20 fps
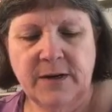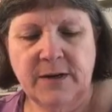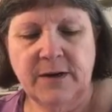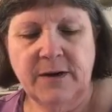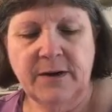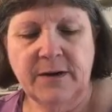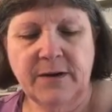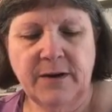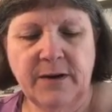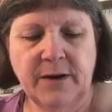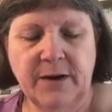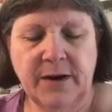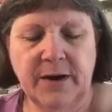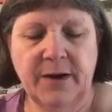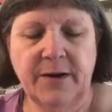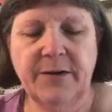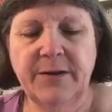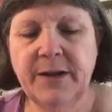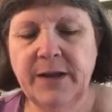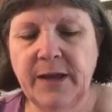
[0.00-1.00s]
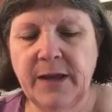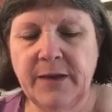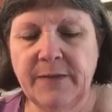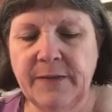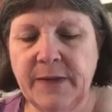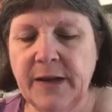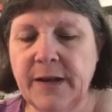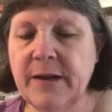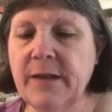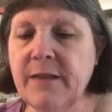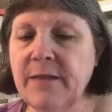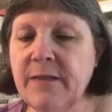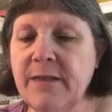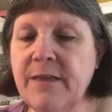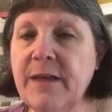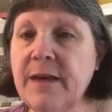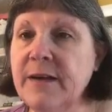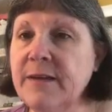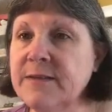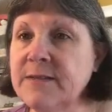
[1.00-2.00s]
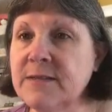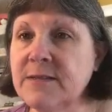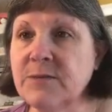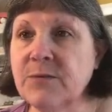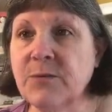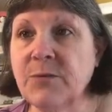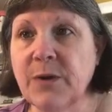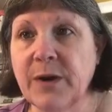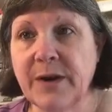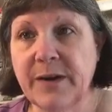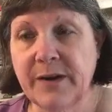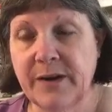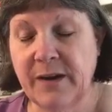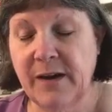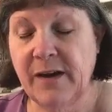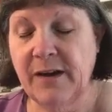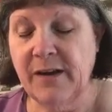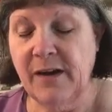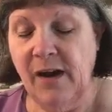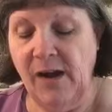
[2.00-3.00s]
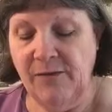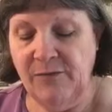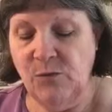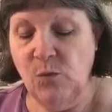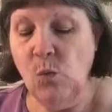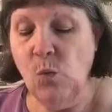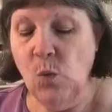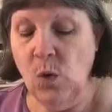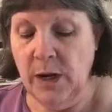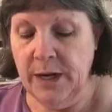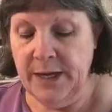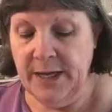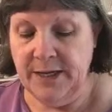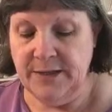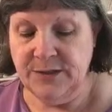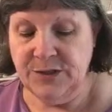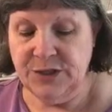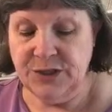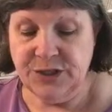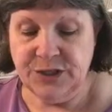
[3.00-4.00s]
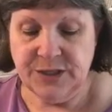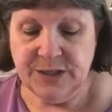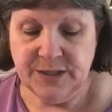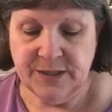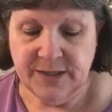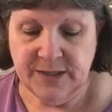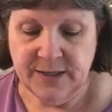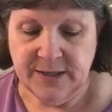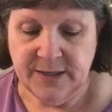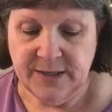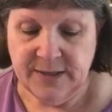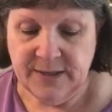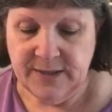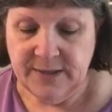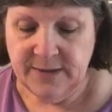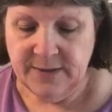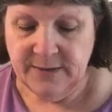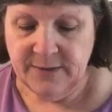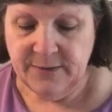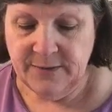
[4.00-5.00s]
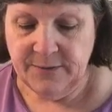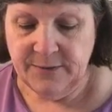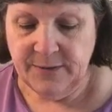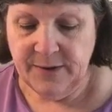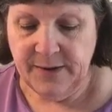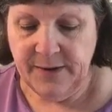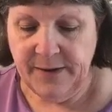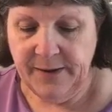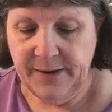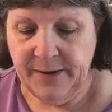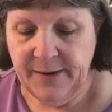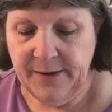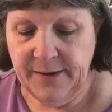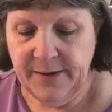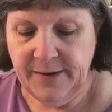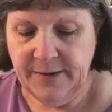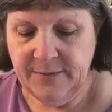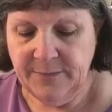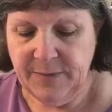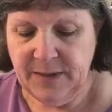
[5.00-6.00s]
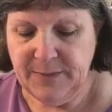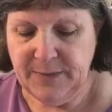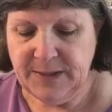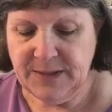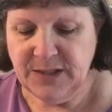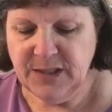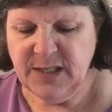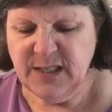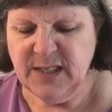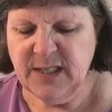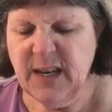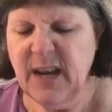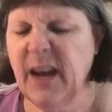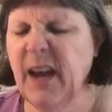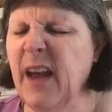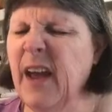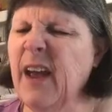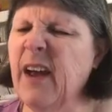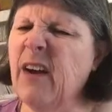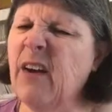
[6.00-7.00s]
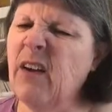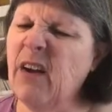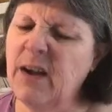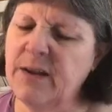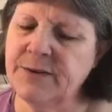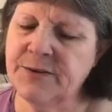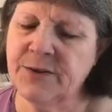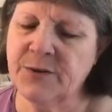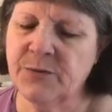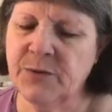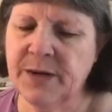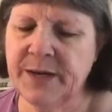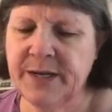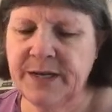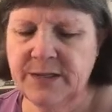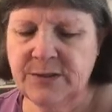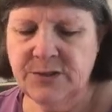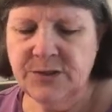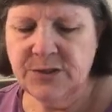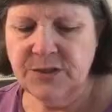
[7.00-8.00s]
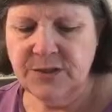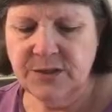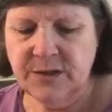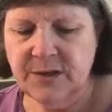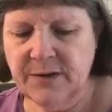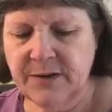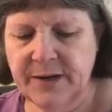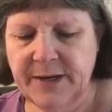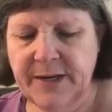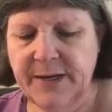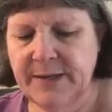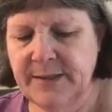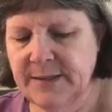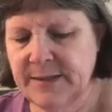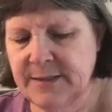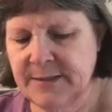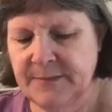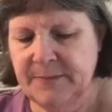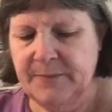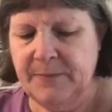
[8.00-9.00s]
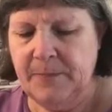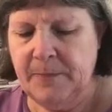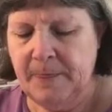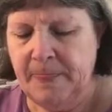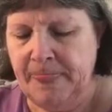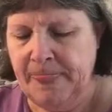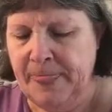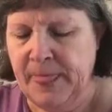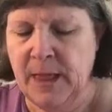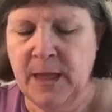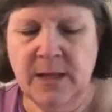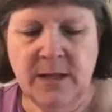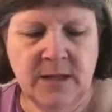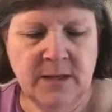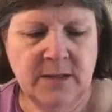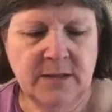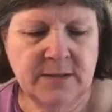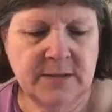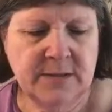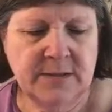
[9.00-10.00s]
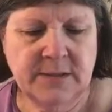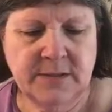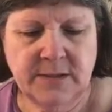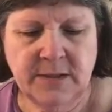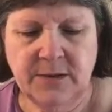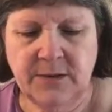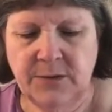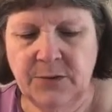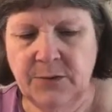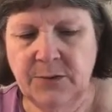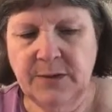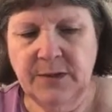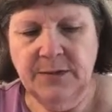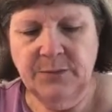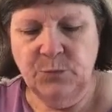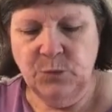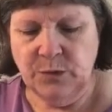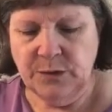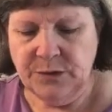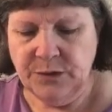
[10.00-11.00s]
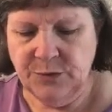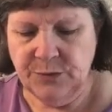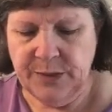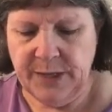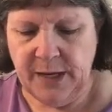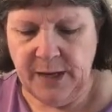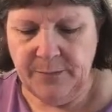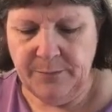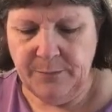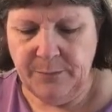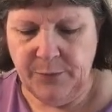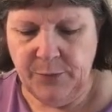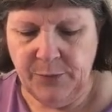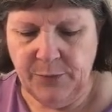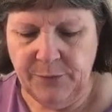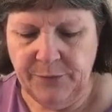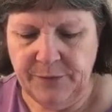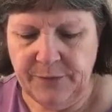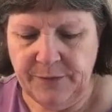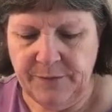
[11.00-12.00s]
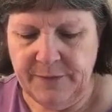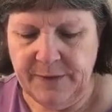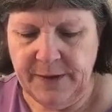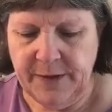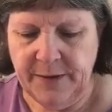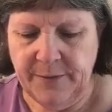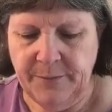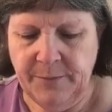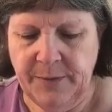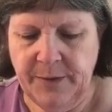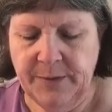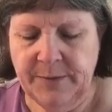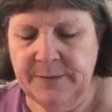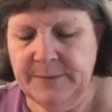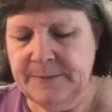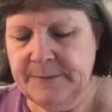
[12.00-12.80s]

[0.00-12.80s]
our card. And then this we're going to cut off 1 inch. Okay, maybe just a hair under 1 inch. All right, so we'll do it on both of them